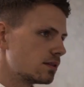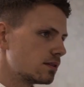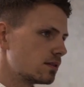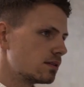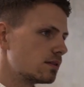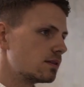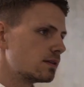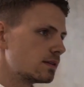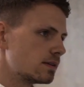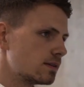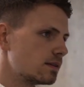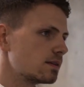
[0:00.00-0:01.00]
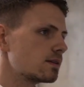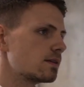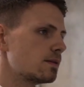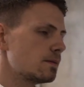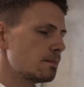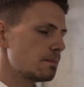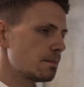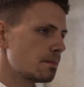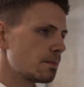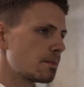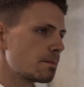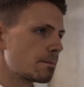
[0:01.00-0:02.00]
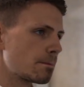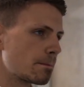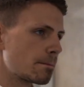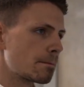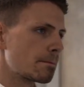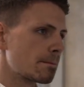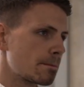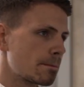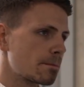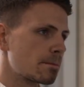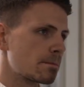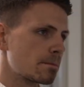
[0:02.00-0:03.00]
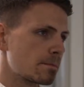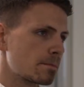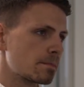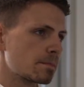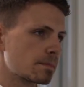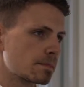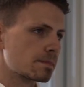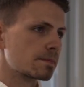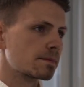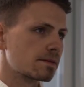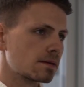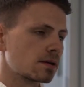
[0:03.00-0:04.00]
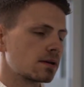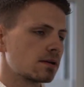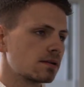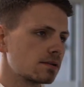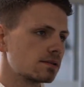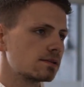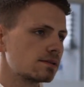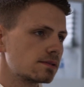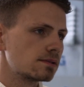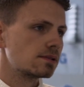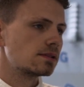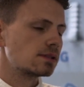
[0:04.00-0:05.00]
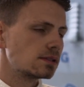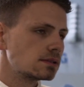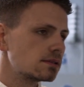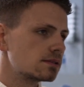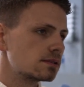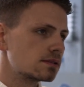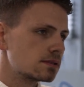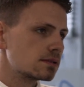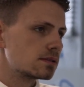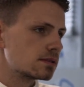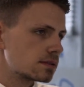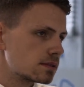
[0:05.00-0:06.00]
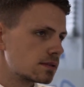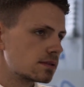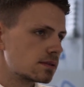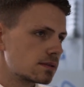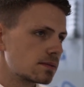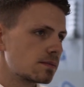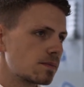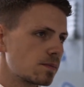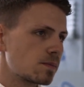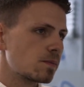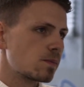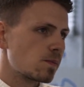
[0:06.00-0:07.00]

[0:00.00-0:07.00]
across the US. So we use it in IndyCar, uh, NASCAR for testing. Um, we use it in uh, many customers in IMSA